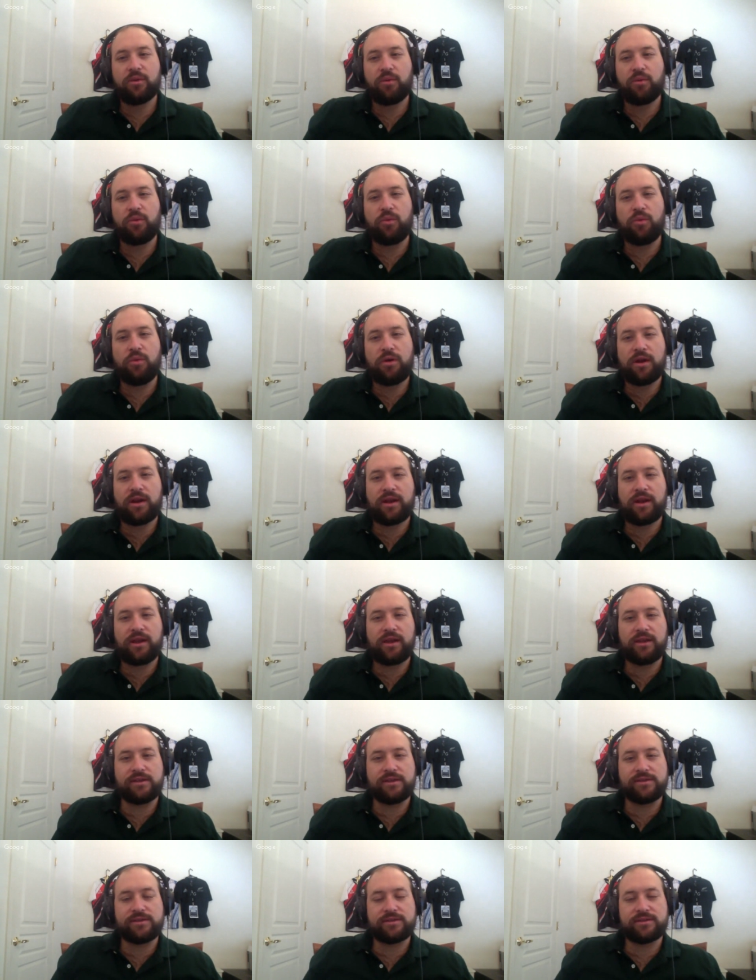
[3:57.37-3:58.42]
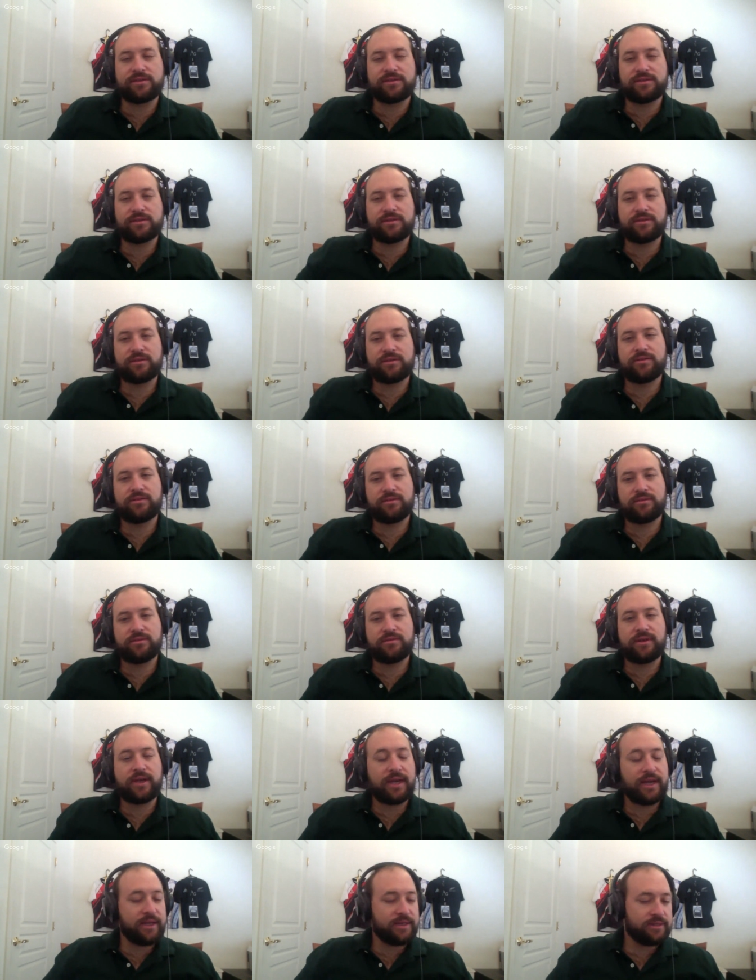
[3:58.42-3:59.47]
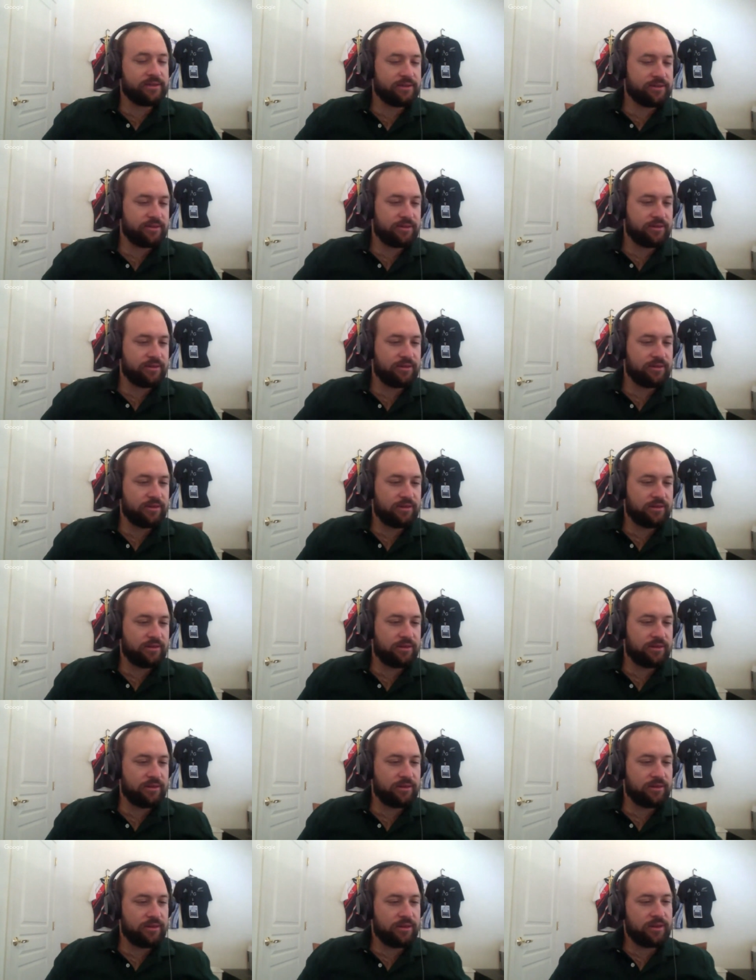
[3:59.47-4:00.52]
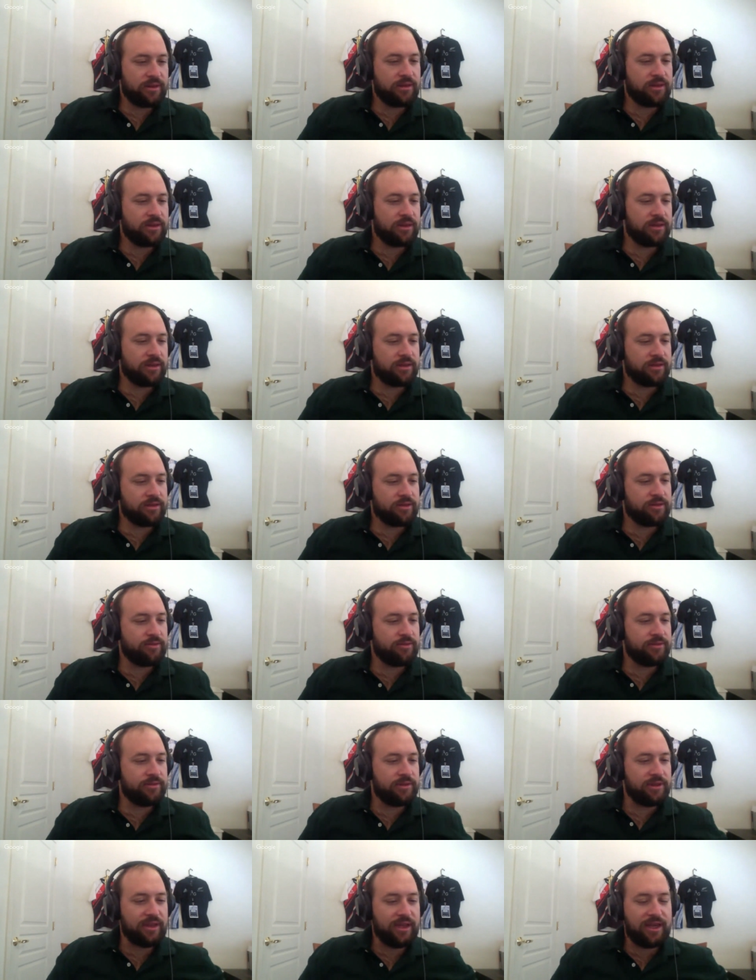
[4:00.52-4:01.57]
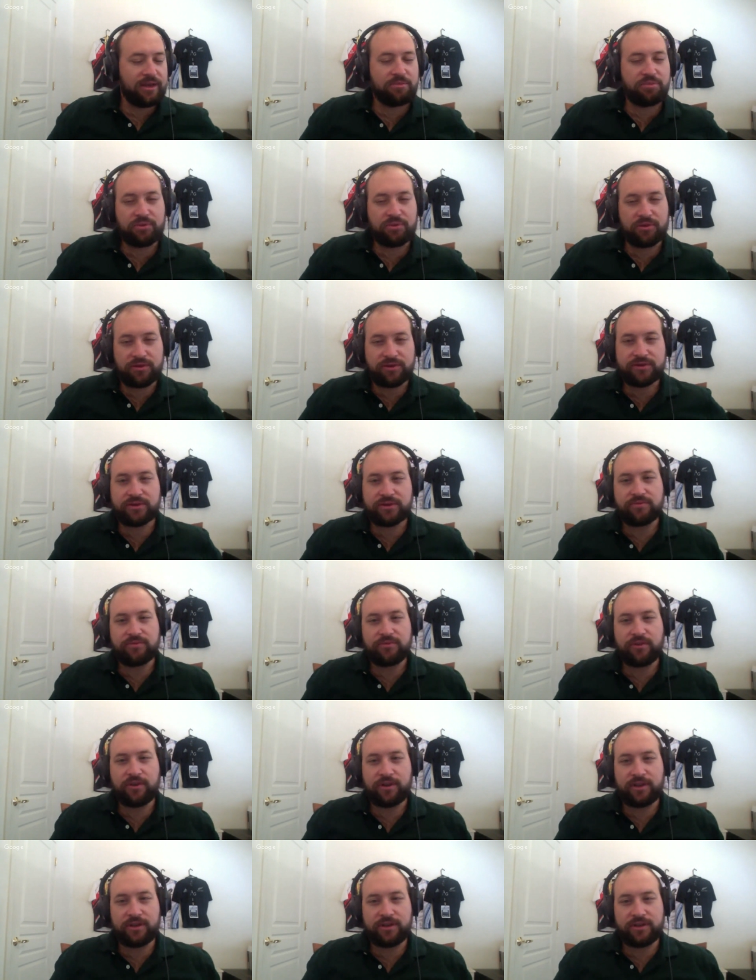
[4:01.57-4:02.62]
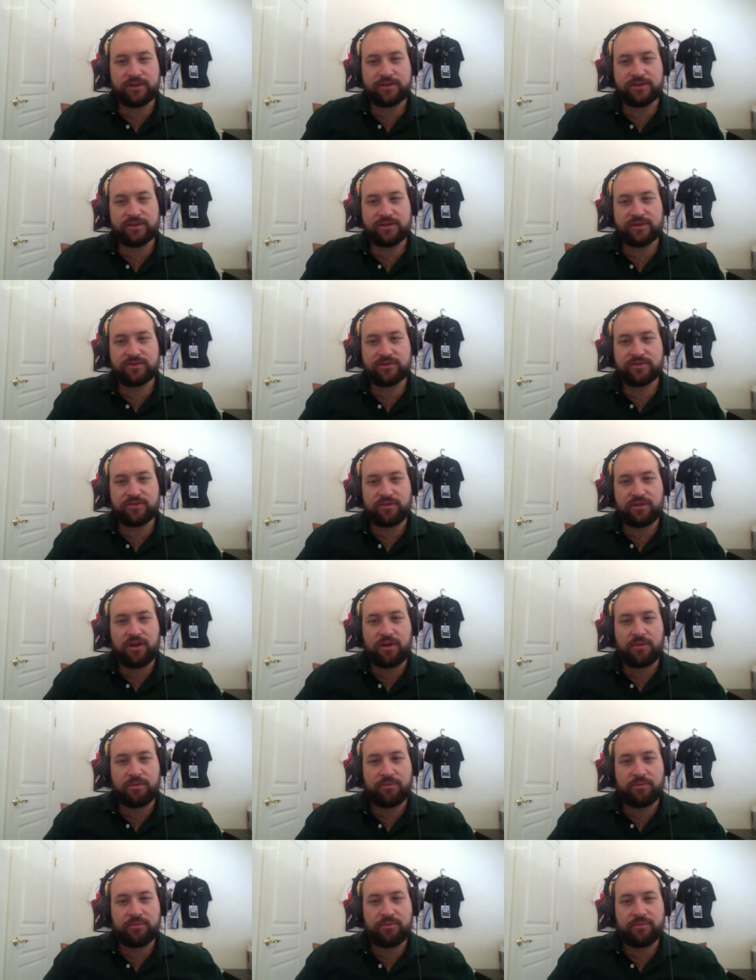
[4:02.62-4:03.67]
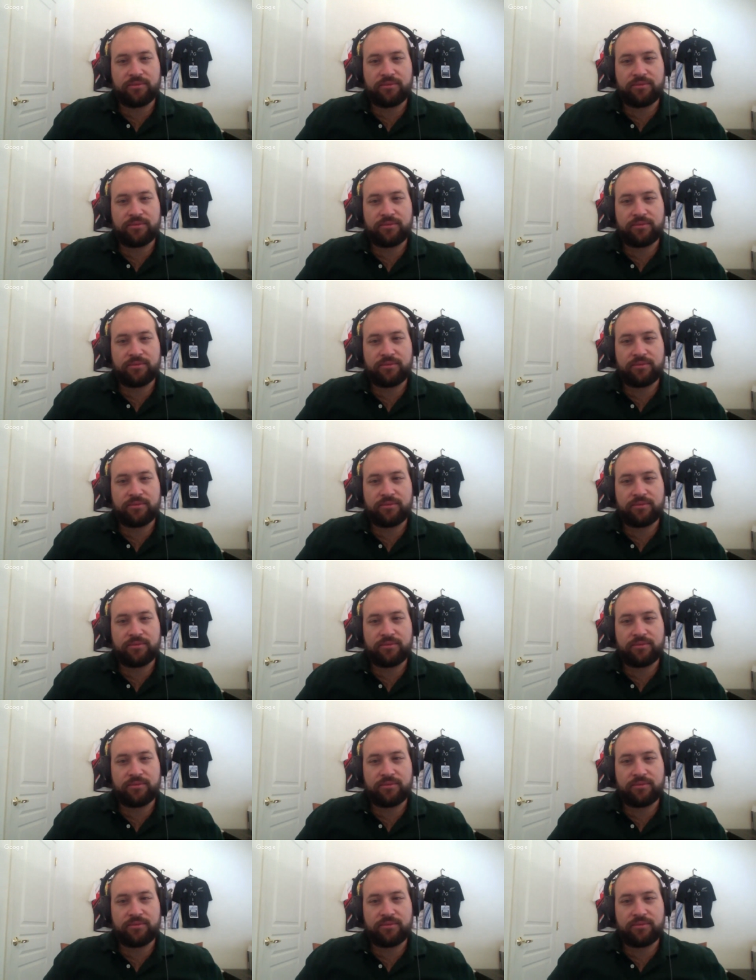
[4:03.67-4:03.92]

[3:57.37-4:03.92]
what is, I guess, to the layperson, what is the Scrum